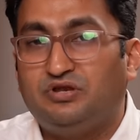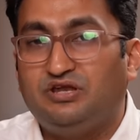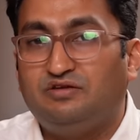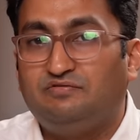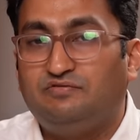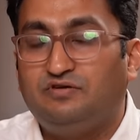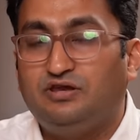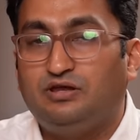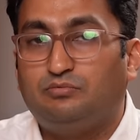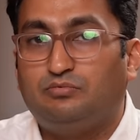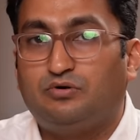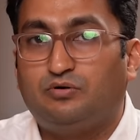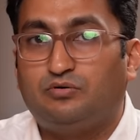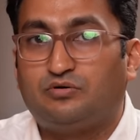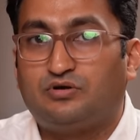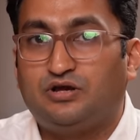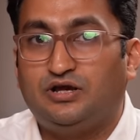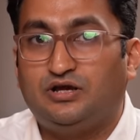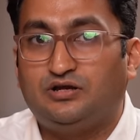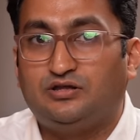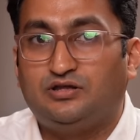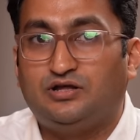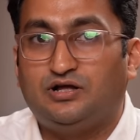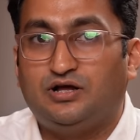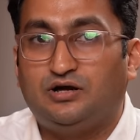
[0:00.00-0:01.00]
briefly about
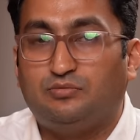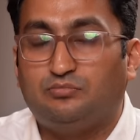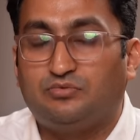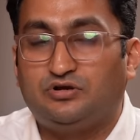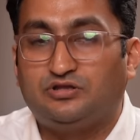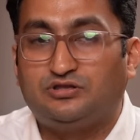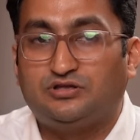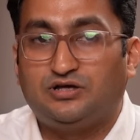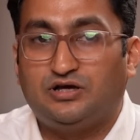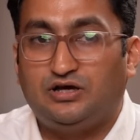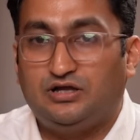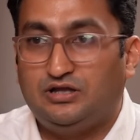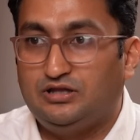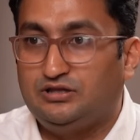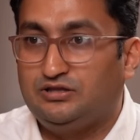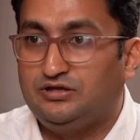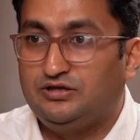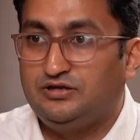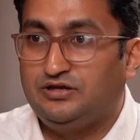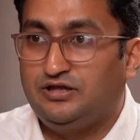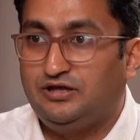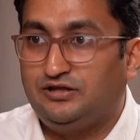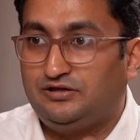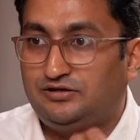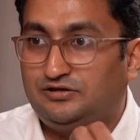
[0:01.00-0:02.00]
right the amrit kaal the
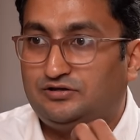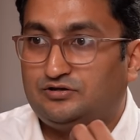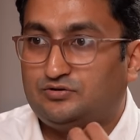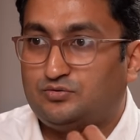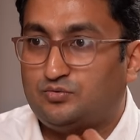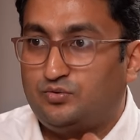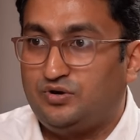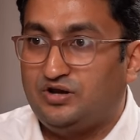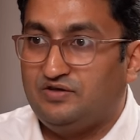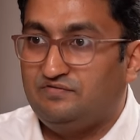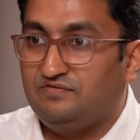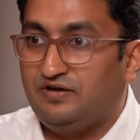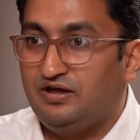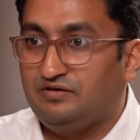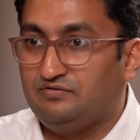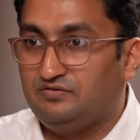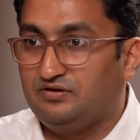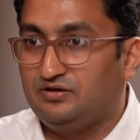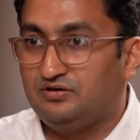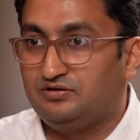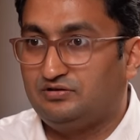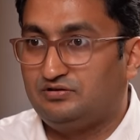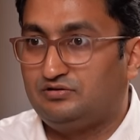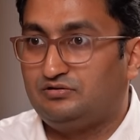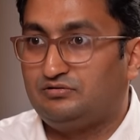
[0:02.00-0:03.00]
next 25
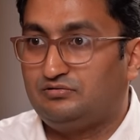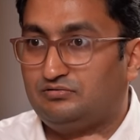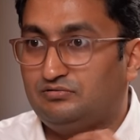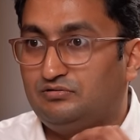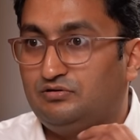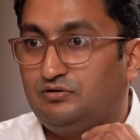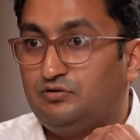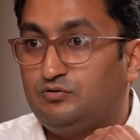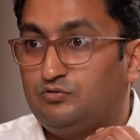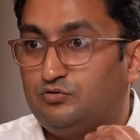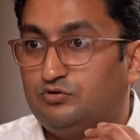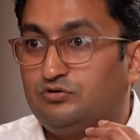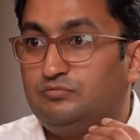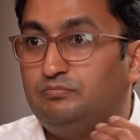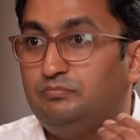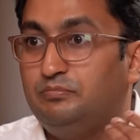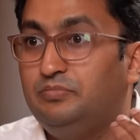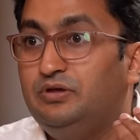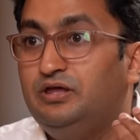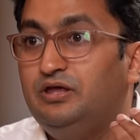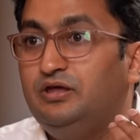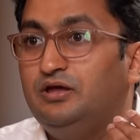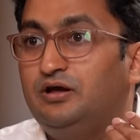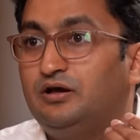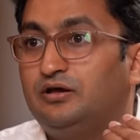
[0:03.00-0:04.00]
years could
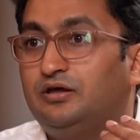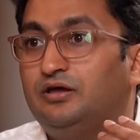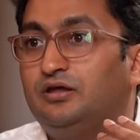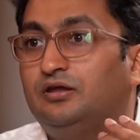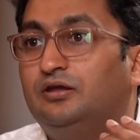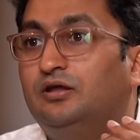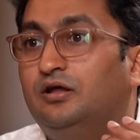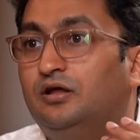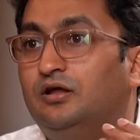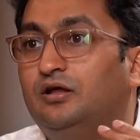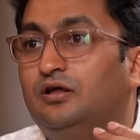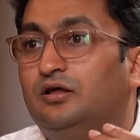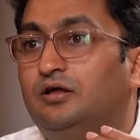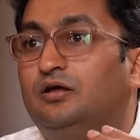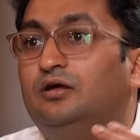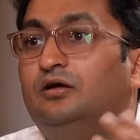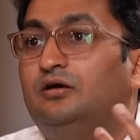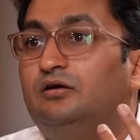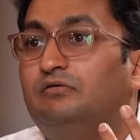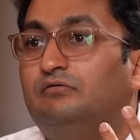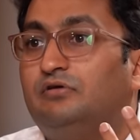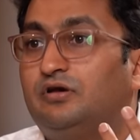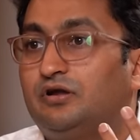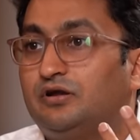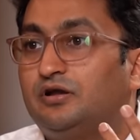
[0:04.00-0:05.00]
be again
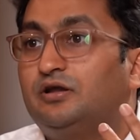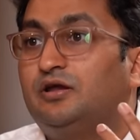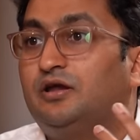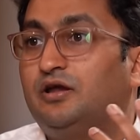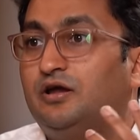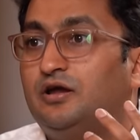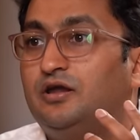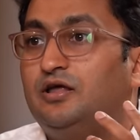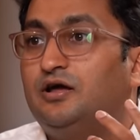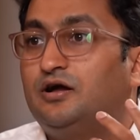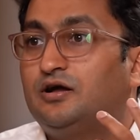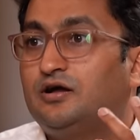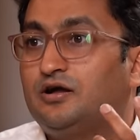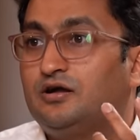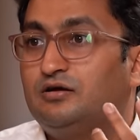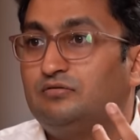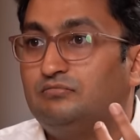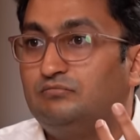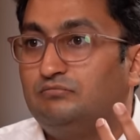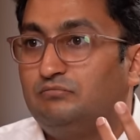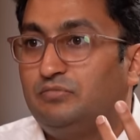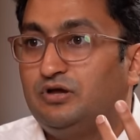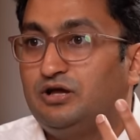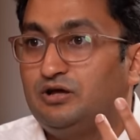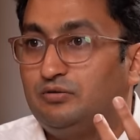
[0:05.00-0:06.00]
where india
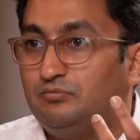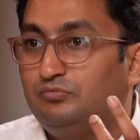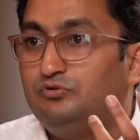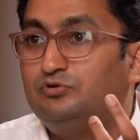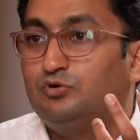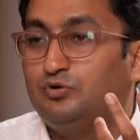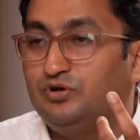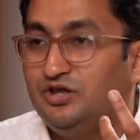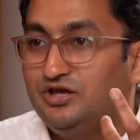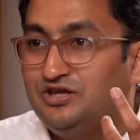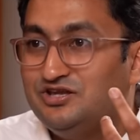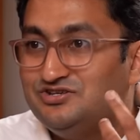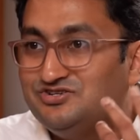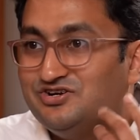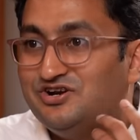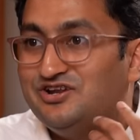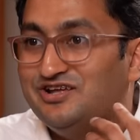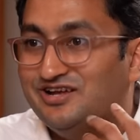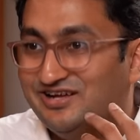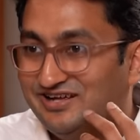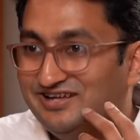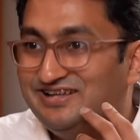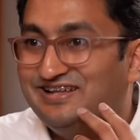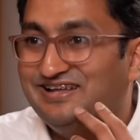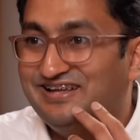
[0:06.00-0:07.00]
becomes sone ki
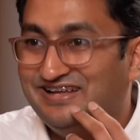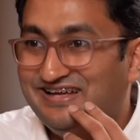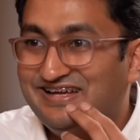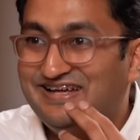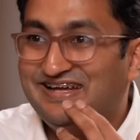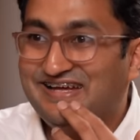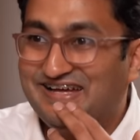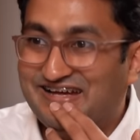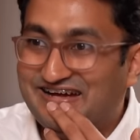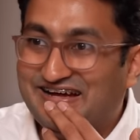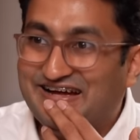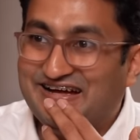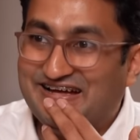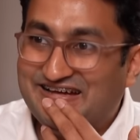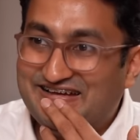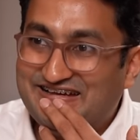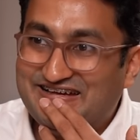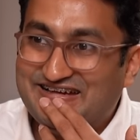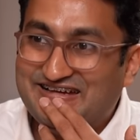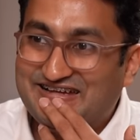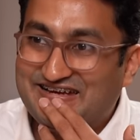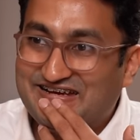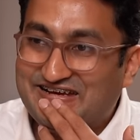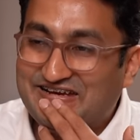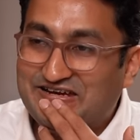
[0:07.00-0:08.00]
chidiya ah
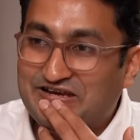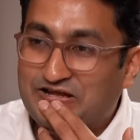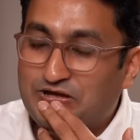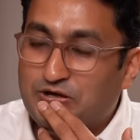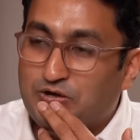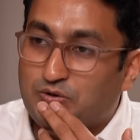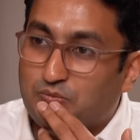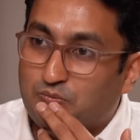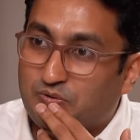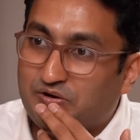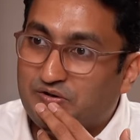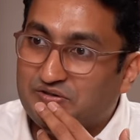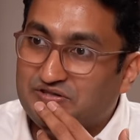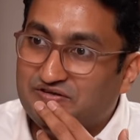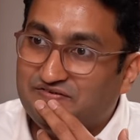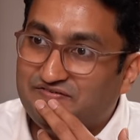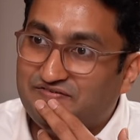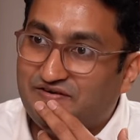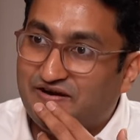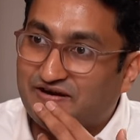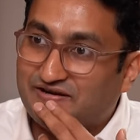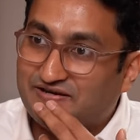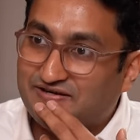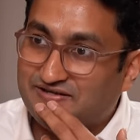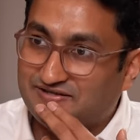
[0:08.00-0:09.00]
right what are the
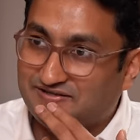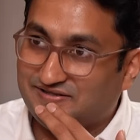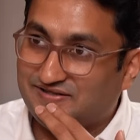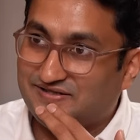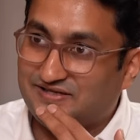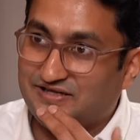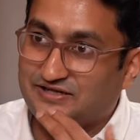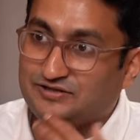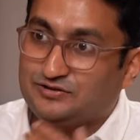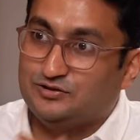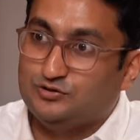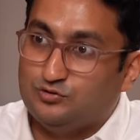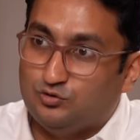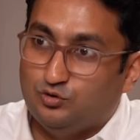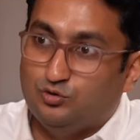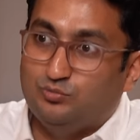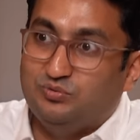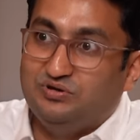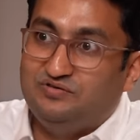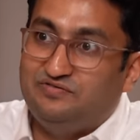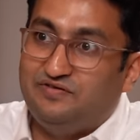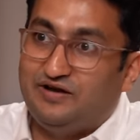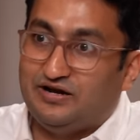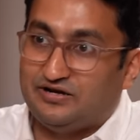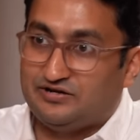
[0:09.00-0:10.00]
factors like the
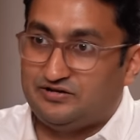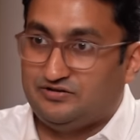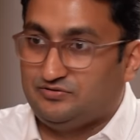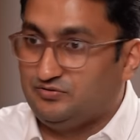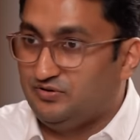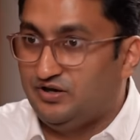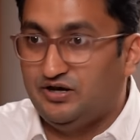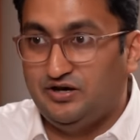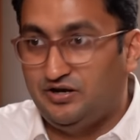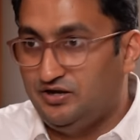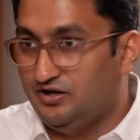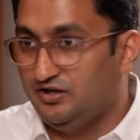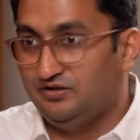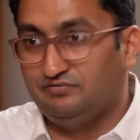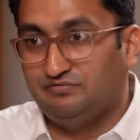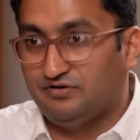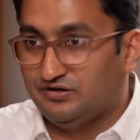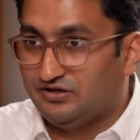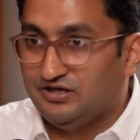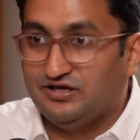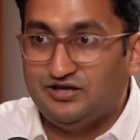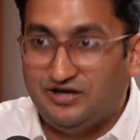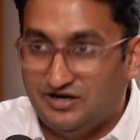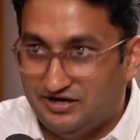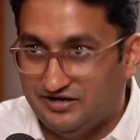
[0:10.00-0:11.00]
global factors so india is
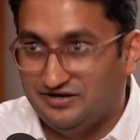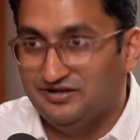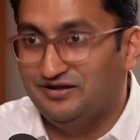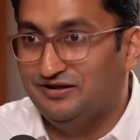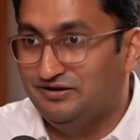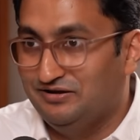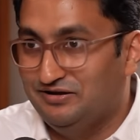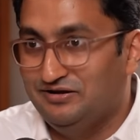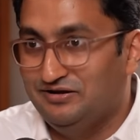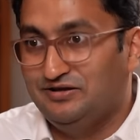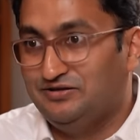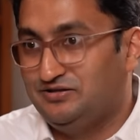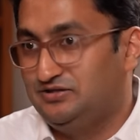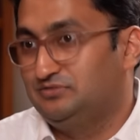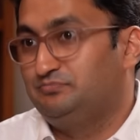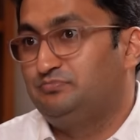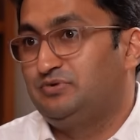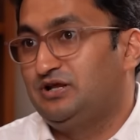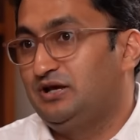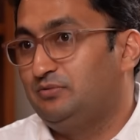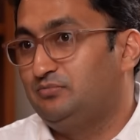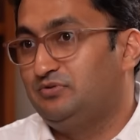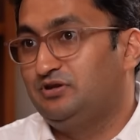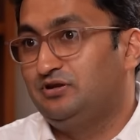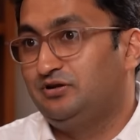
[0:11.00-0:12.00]
working hard the
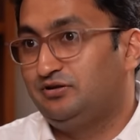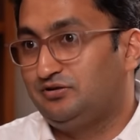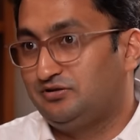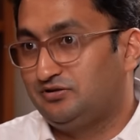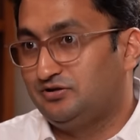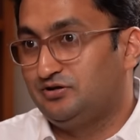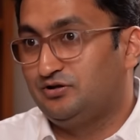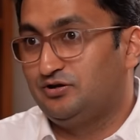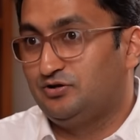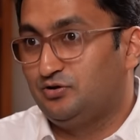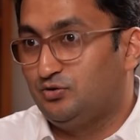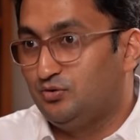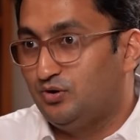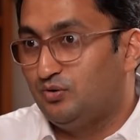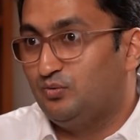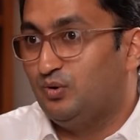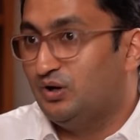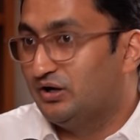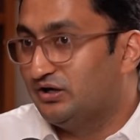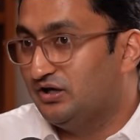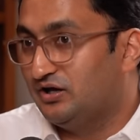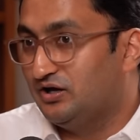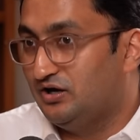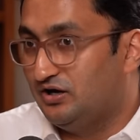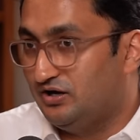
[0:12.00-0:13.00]
prime minister you are
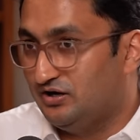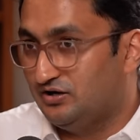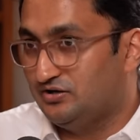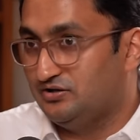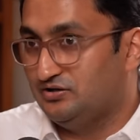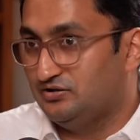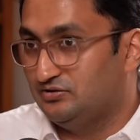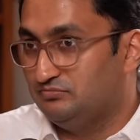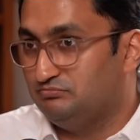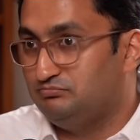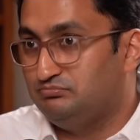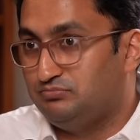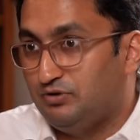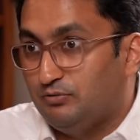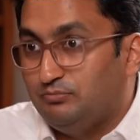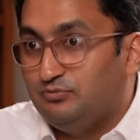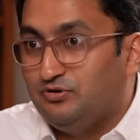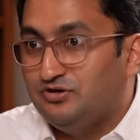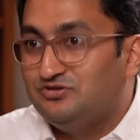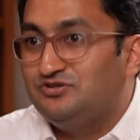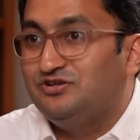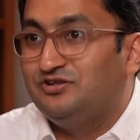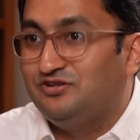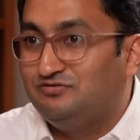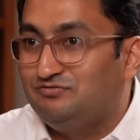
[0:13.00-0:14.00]
working hard the
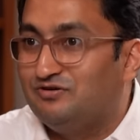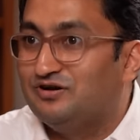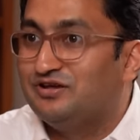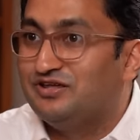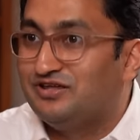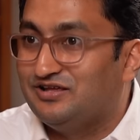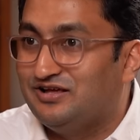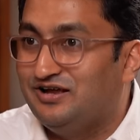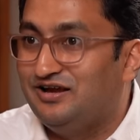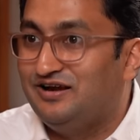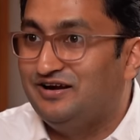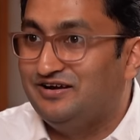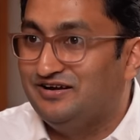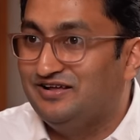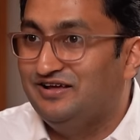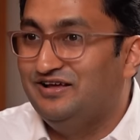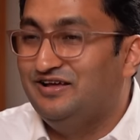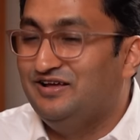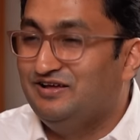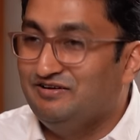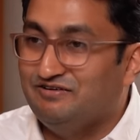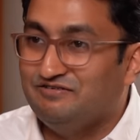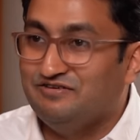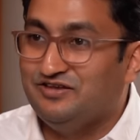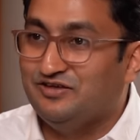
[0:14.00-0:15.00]
population is working hard
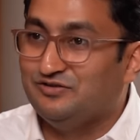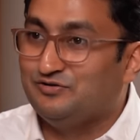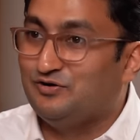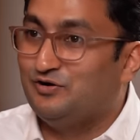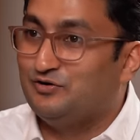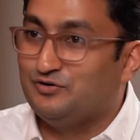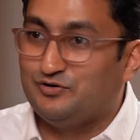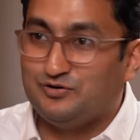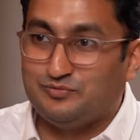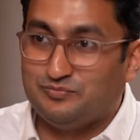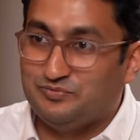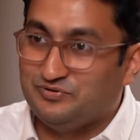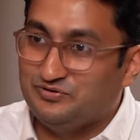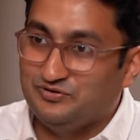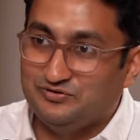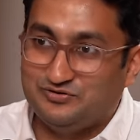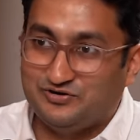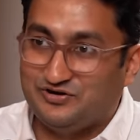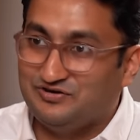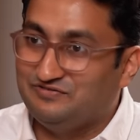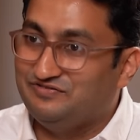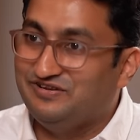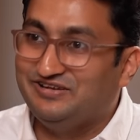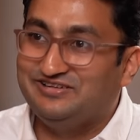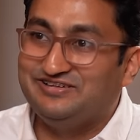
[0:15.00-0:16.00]
we as entrepreneurs or
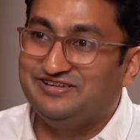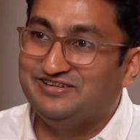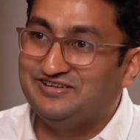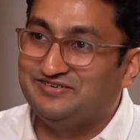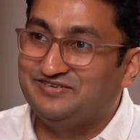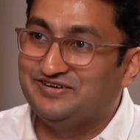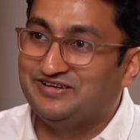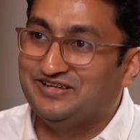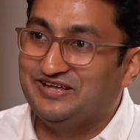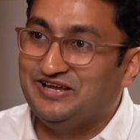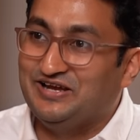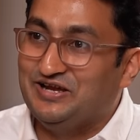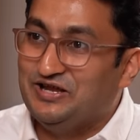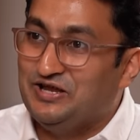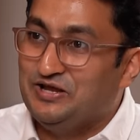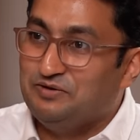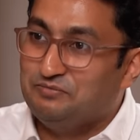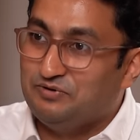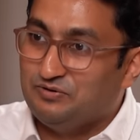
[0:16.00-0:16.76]
investors are working hard.